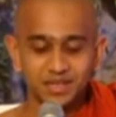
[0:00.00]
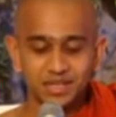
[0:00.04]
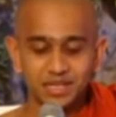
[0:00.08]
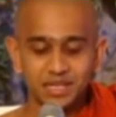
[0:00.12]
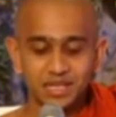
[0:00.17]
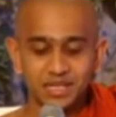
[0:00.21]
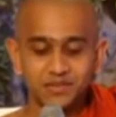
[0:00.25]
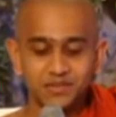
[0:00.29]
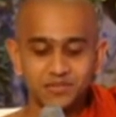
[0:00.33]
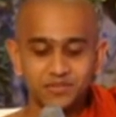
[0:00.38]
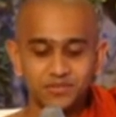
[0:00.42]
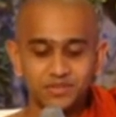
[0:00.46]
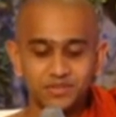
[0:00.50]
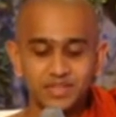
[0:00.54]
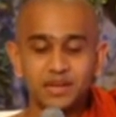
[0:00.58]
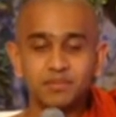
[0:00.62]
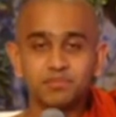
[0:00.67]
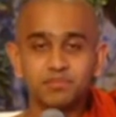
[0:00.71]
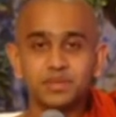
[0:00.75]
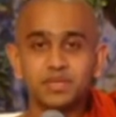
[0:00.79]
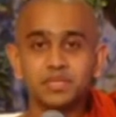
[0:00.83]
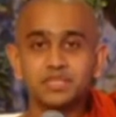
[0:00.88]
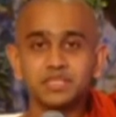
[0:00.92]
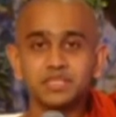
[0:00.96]
If that
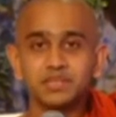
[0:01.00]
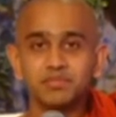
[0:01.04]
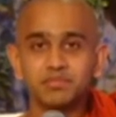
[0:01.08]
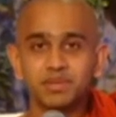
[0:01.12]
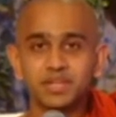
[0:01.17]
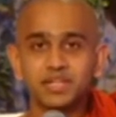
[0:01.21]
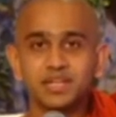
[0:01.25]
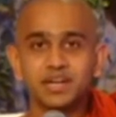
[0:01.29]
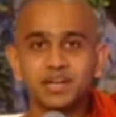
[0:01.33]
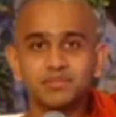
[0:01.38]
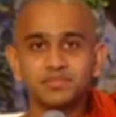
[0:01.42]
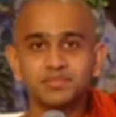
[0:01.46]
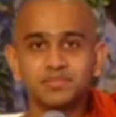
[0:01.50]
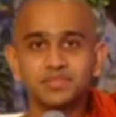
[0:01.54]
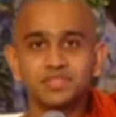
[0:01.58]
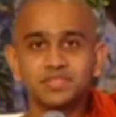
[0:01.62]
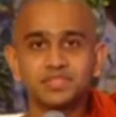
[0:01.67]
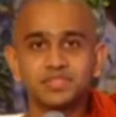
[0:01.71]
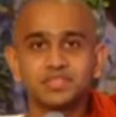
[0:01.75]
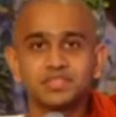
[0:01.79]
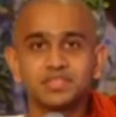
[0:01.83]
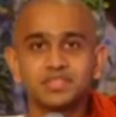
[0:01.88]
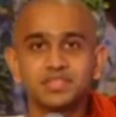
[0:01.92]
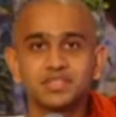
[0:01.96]
person
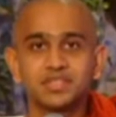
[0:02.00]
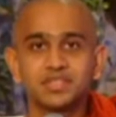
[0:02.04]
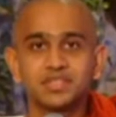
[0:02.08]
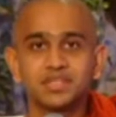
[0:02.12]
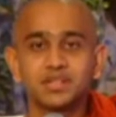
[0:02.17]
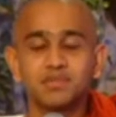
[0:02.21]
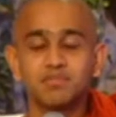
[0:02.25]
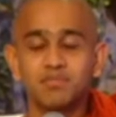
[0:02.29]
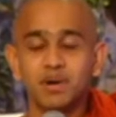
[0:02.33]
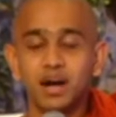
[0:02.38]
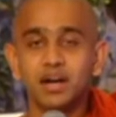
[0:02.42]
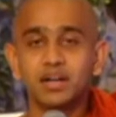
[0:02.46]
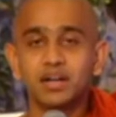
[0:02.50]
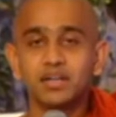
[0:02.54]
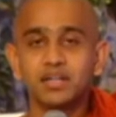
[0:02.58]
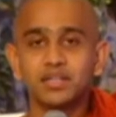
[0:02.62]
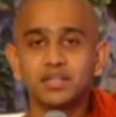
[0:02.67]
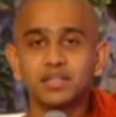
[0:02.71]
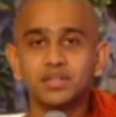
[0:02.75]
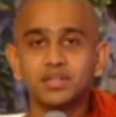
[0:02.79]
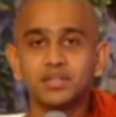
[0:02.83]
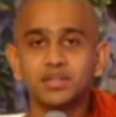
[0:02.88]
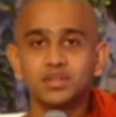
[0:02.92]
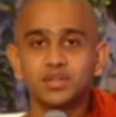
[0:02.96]
becomes a monk
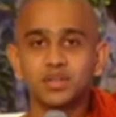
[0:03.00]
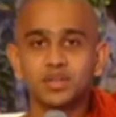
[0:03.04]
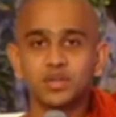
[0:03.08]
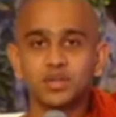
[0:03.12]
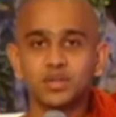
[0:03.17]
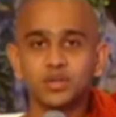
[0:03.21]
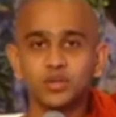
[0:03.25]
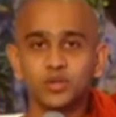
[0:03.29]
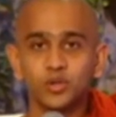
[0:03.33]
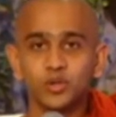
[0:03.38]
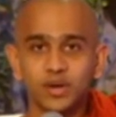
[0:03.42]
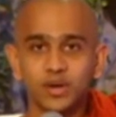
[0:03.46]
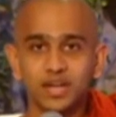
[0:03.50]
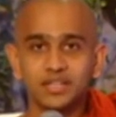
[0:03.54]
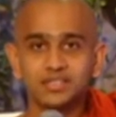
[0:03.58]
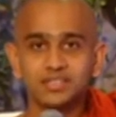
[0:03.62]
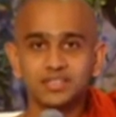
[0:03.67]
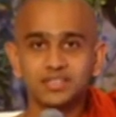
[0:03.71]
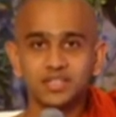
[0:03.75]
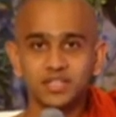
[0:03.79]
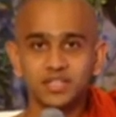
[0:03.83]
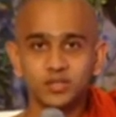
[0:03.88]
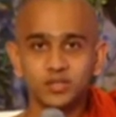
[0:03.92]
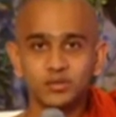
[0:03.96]
who has
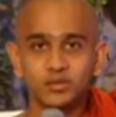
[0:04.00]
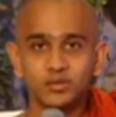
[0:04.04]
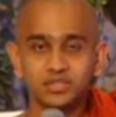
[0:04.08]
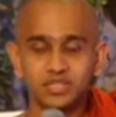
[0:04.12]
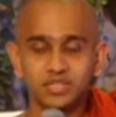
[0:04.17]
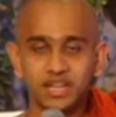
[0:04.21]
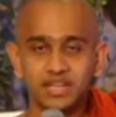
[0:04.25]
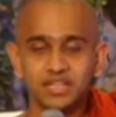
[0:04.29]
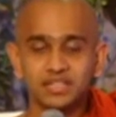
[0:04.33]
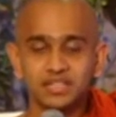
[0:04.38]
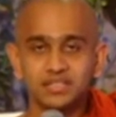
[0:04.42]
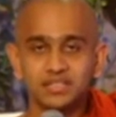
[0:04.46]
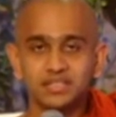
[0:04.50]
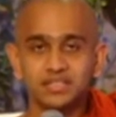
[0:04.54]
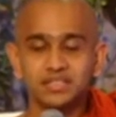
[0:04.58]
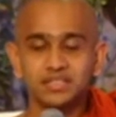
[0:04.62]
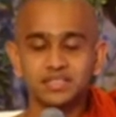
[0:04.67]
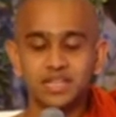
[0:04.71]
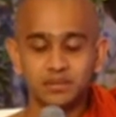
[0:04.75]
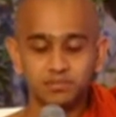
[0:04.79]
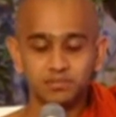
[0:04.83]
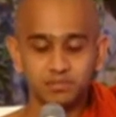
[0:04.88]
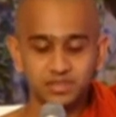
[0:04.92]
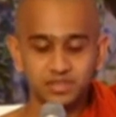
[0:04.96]
32 signs,
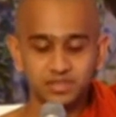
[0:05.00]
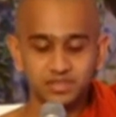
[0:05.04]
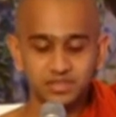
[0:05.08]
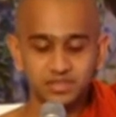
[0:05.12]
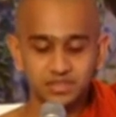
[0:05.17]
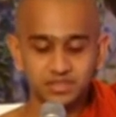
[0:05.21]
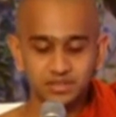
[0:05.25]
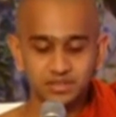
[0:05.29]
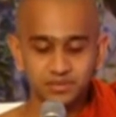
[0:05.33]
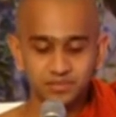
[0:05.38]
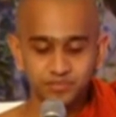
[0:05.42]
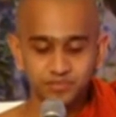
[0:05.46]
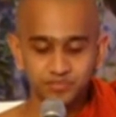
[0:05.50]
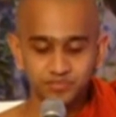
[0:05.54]
that person,